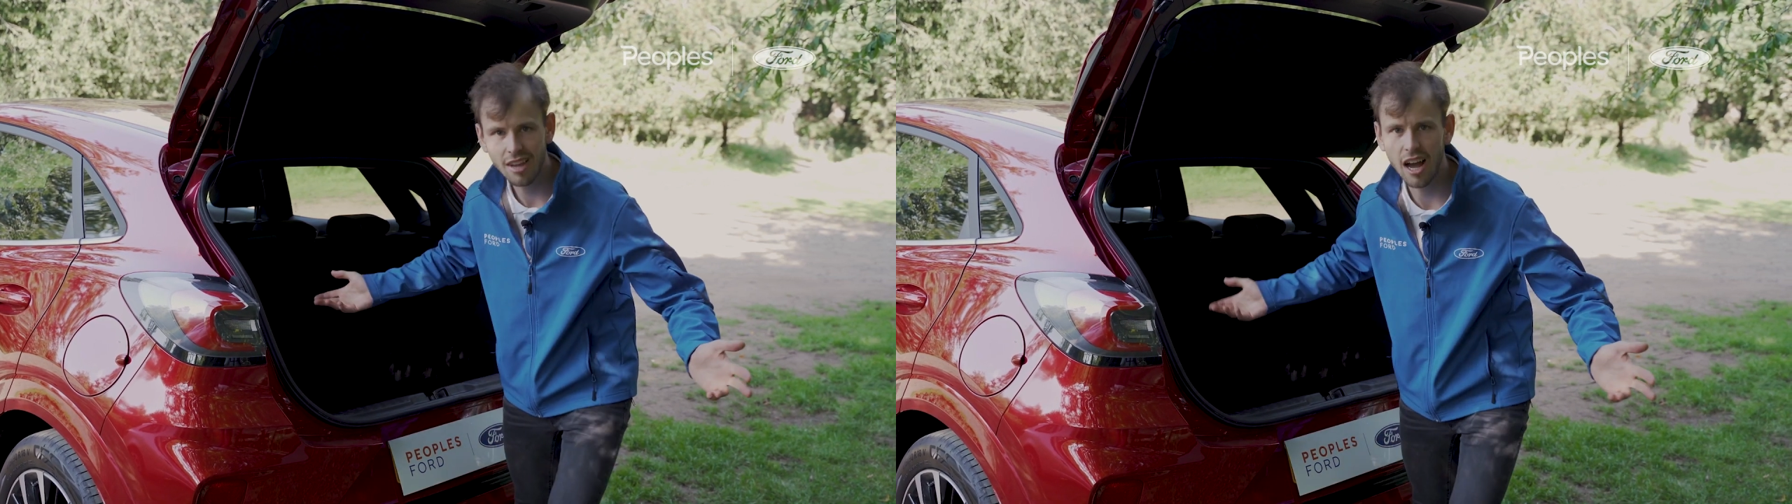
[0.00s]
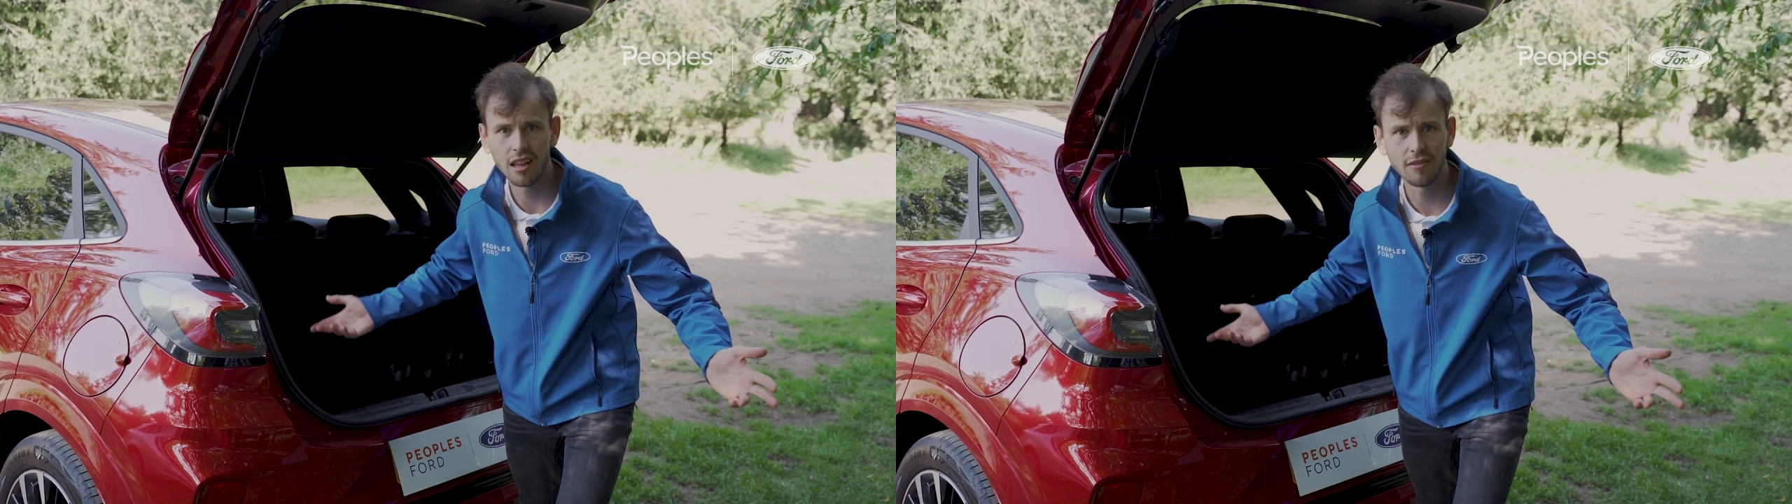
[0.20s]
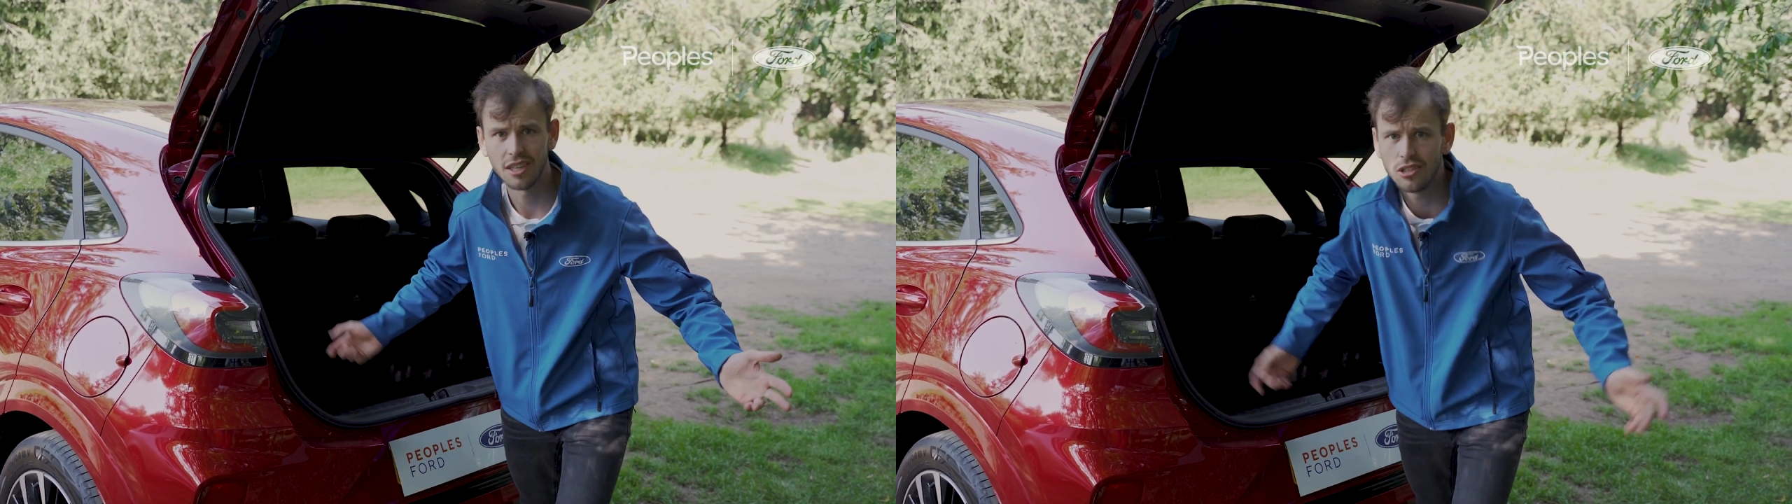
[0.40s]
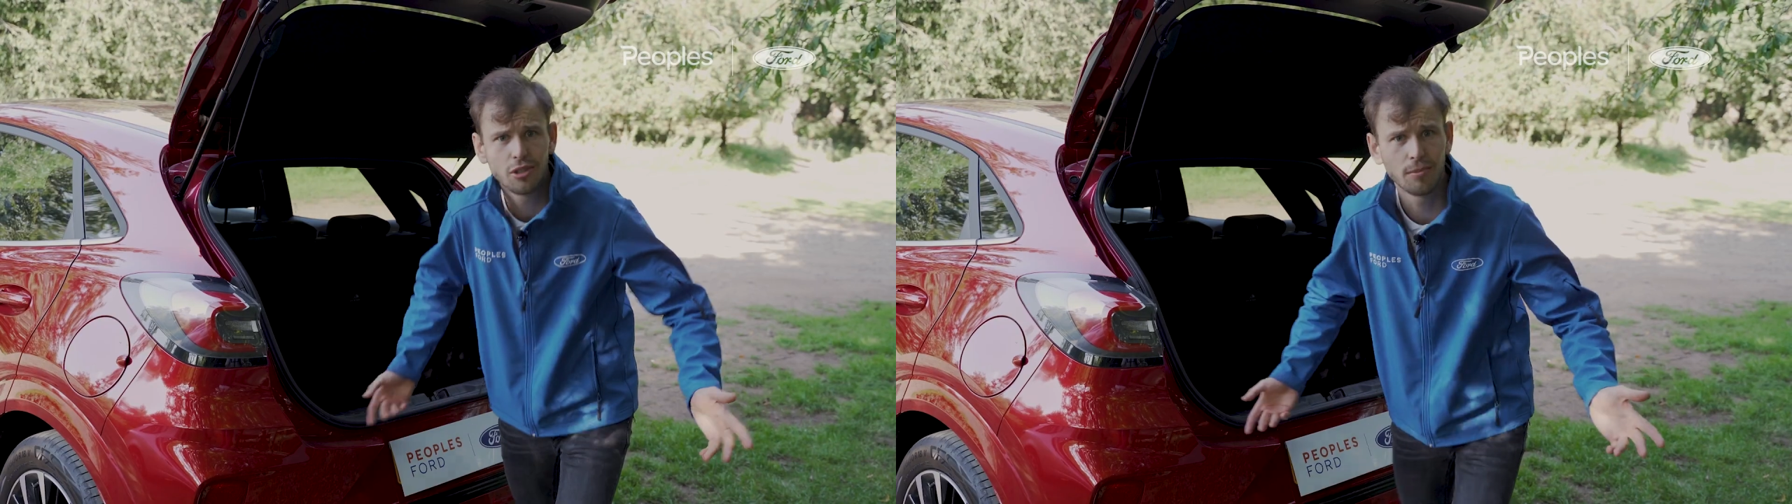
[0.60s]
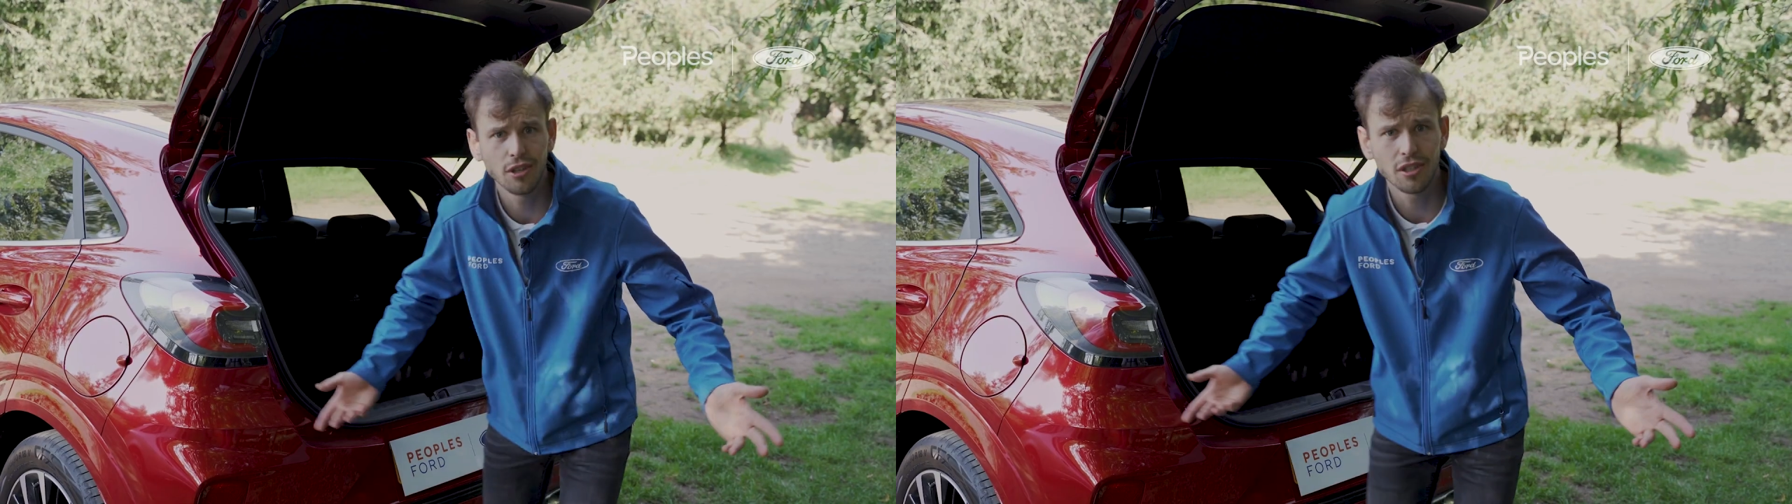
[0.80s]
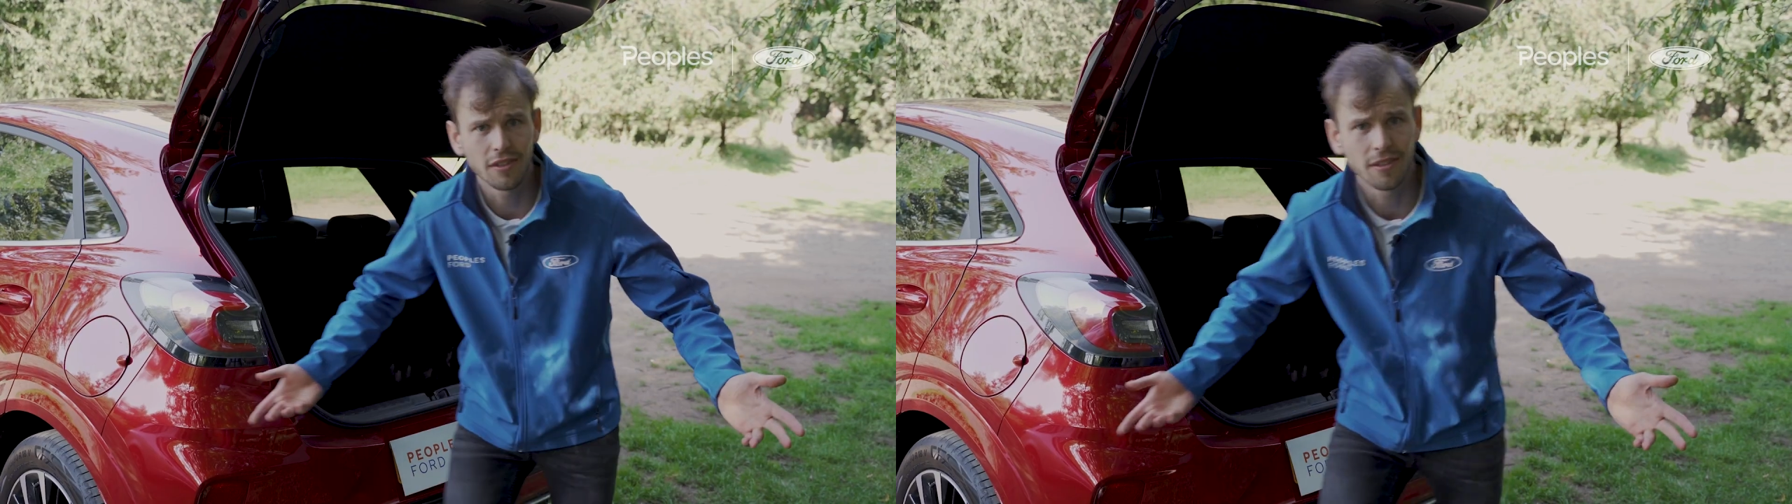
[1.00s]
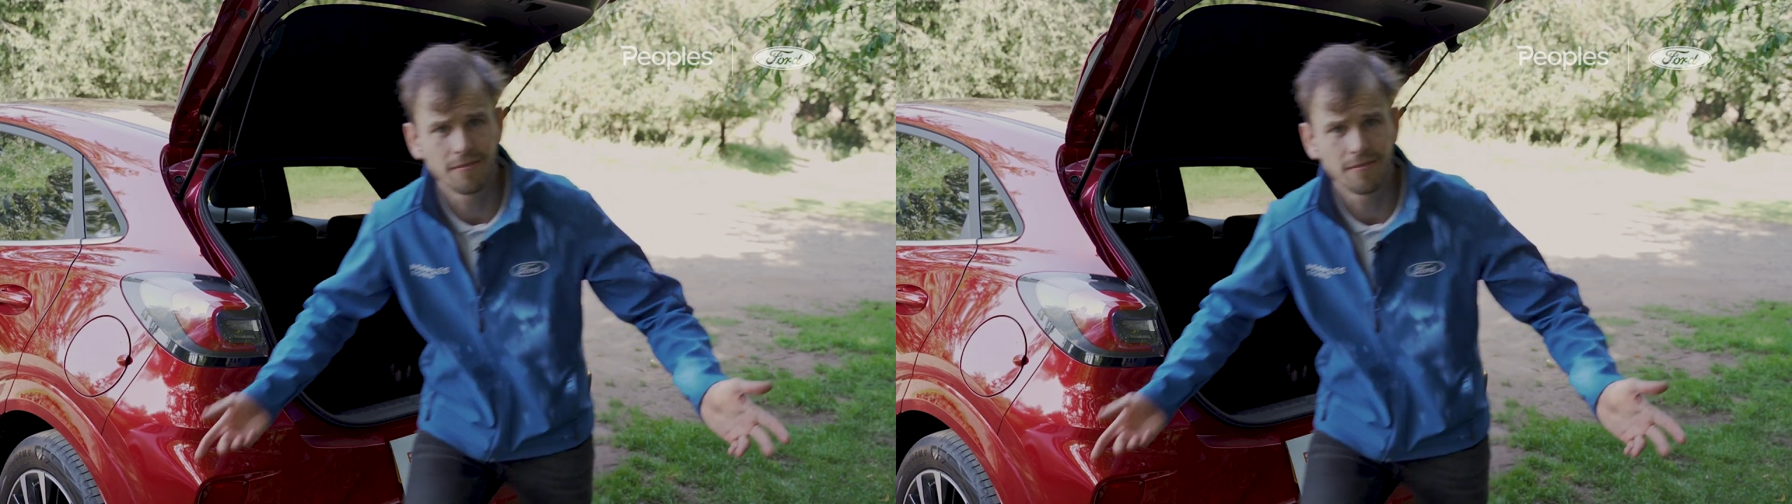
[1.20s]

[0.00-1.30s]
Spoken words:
I love it, it's super useful.